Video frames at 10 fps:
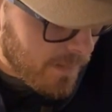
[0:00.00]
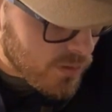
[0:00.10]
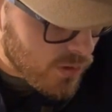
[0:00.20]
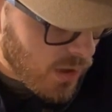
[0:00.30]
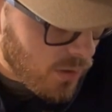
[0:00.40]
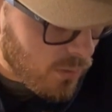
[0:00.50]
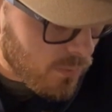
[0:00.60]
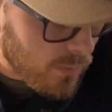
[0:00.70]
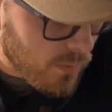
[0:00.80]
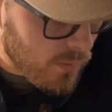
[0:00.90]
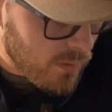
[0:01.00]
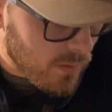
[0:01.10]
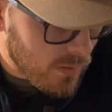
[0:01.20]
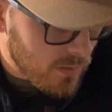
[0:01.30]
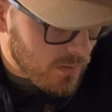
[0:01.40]
So
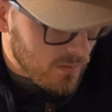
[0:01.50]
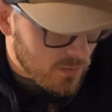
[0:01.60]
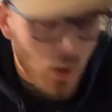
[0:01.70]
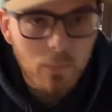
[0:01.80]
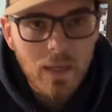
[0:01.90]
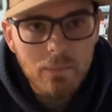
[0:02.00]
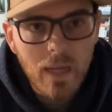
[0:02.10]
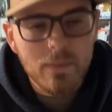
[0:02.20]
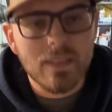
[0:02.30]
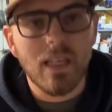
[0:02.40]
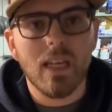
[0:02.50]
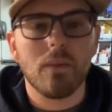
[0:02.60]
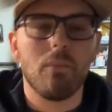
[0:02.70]
don't make my mistake.